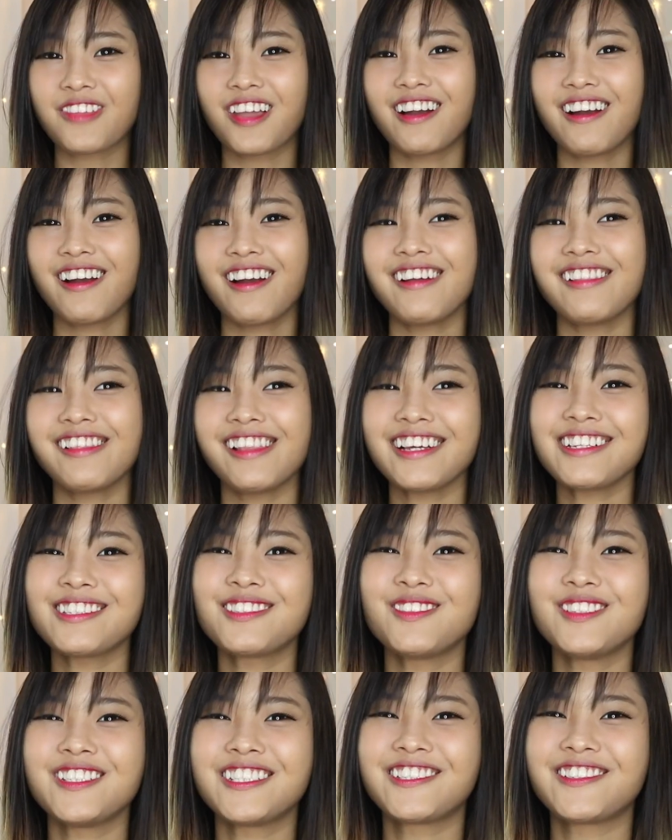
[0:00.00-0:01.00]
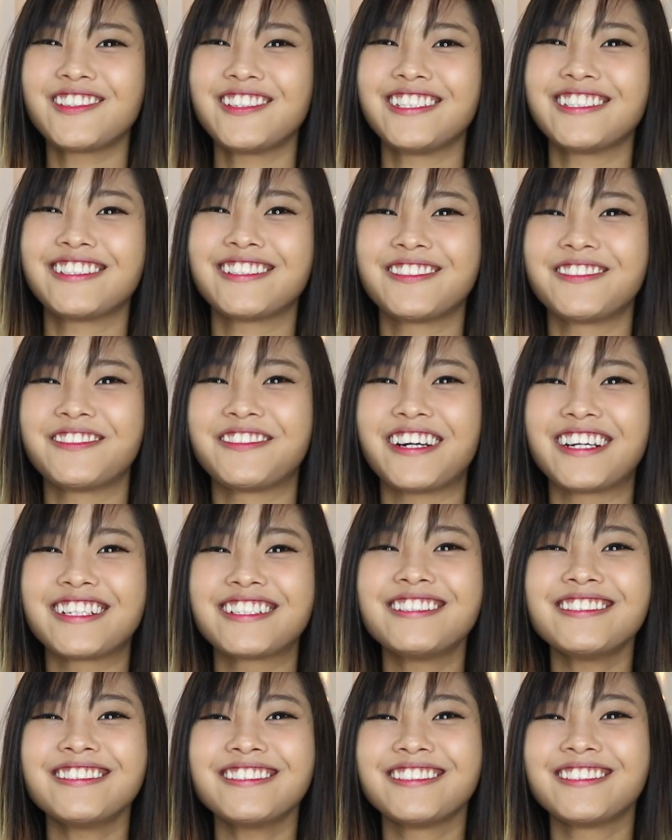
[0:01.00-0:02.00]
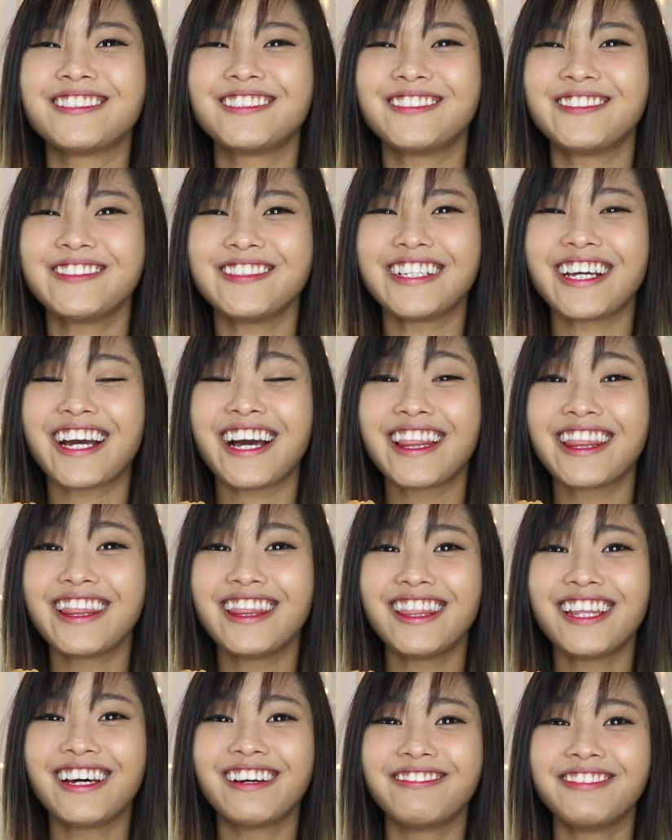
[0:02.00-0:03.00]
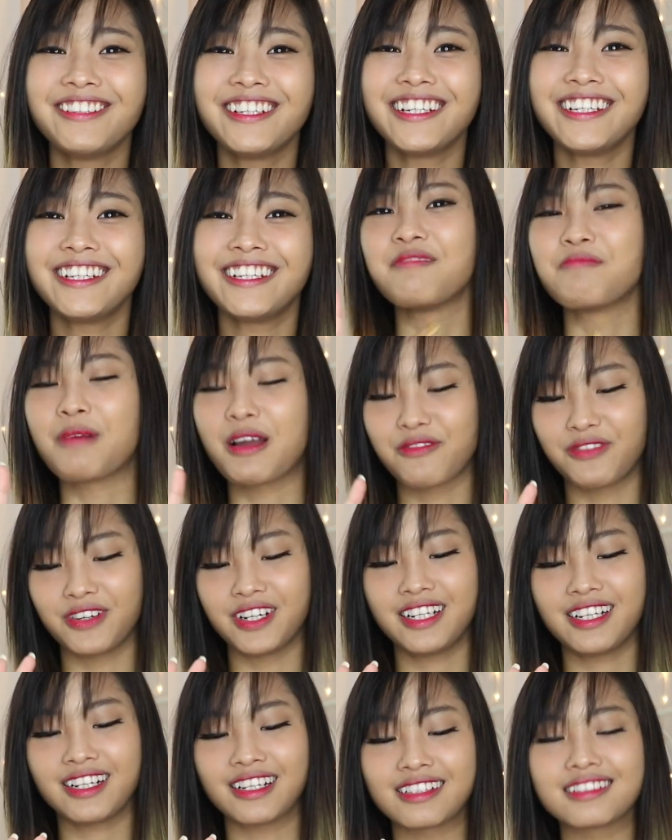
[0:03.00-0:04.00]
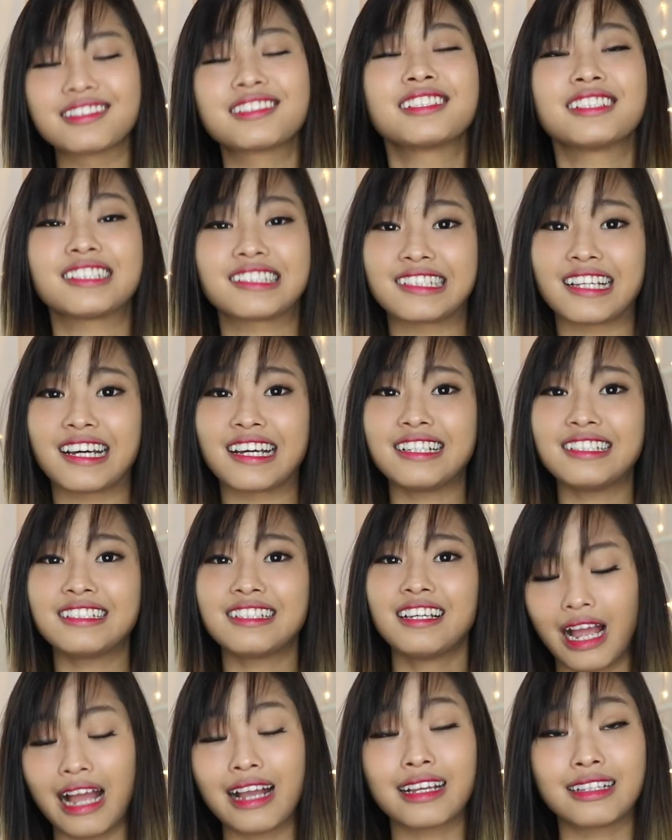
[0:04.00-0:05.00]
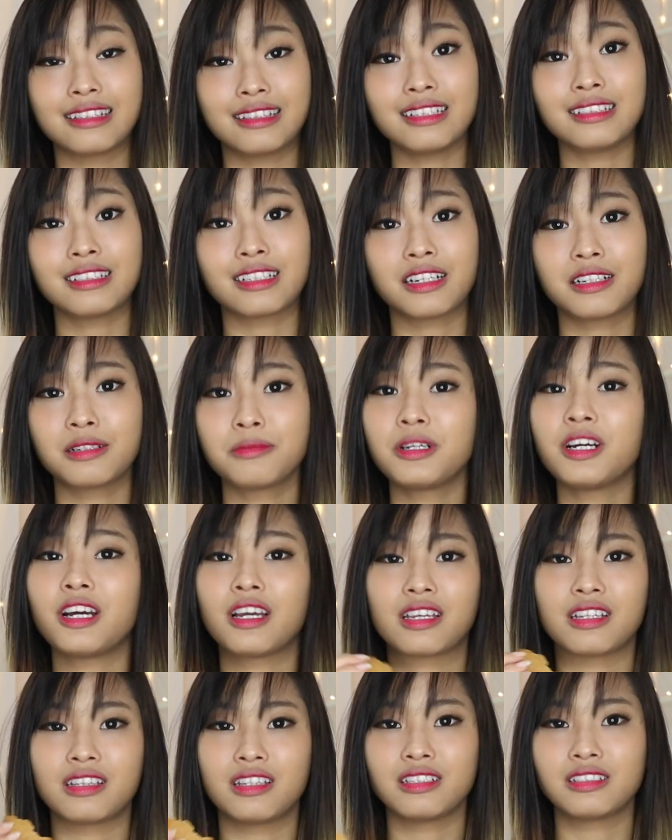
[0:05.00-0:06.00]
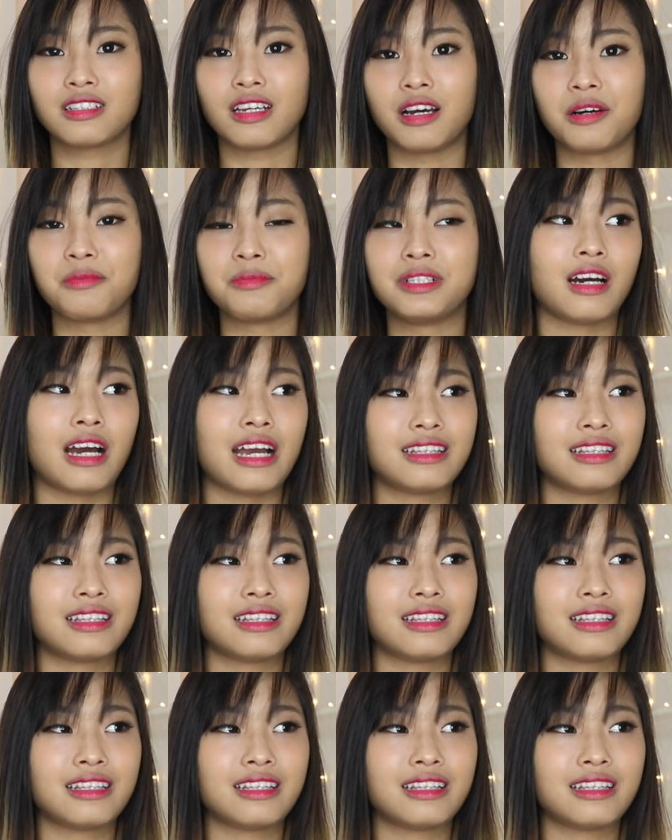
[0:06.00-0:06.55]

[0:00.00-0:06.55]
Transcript: I like sweet treats so much. This is sweet. I love it. My verdict is it's nice. I can taste the caramel. I can taste the almond.